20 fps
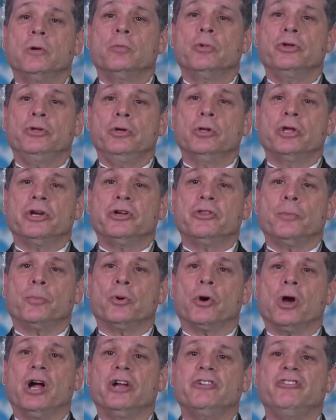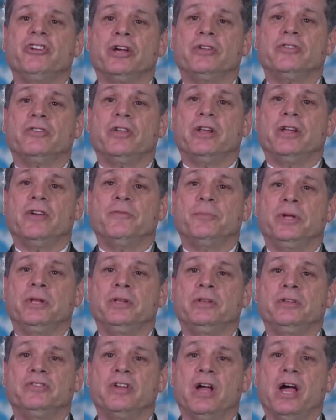When you look at the projects that have
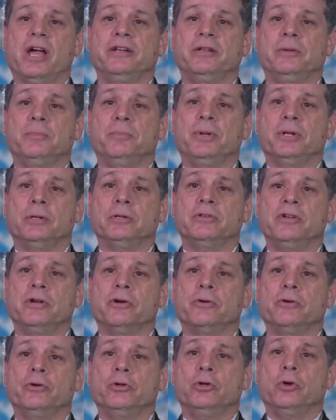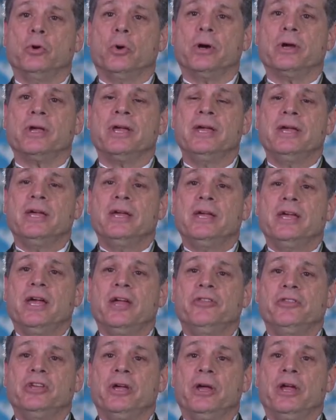been designed and built here in New York,
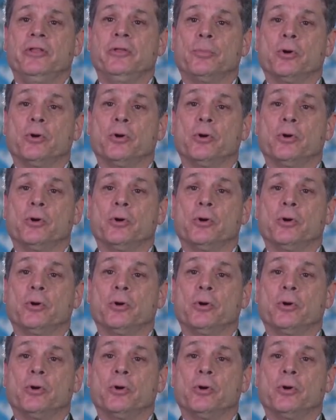and the